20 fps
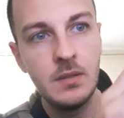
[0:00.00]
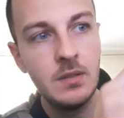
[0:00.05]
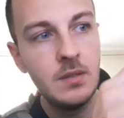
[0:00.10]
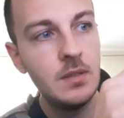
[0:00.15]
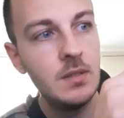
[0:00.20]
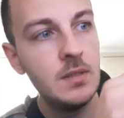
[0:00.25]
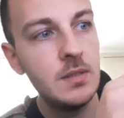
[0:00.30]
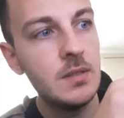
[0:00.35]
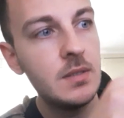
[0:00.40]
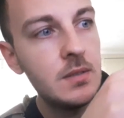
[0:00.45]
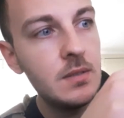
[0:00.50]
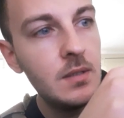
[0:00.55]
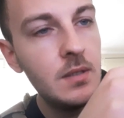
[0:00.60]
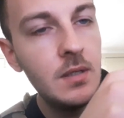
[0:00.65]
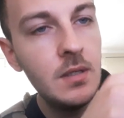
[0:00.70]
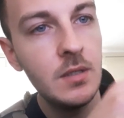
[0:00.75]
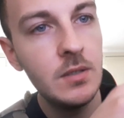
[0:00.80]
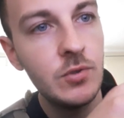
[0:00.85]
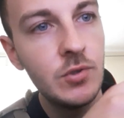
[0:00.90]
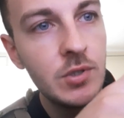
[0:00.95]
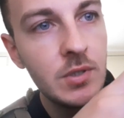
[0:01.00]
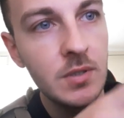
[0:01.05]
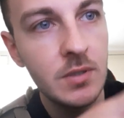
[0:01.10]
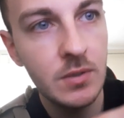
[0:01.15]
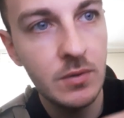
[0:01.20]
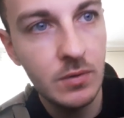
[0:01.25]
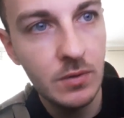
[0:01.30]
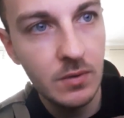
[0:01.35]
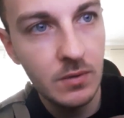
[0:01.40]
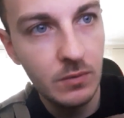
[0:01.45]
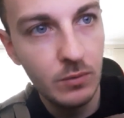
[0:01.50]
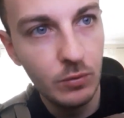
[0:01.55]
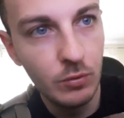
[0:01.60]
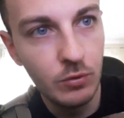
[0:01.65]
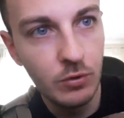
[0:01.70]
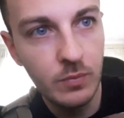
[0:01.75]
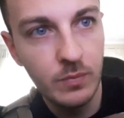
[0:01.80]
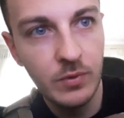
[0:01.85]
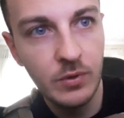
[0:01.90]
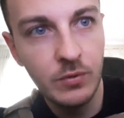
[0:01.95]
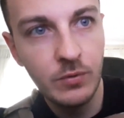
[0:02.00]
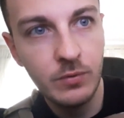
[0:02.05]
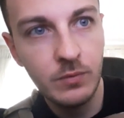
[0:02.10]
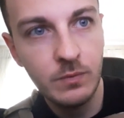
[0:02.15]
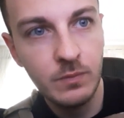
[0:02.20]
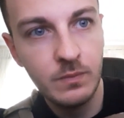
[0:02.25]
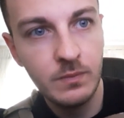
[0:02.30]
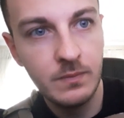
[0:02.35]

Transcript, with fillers: is a just normal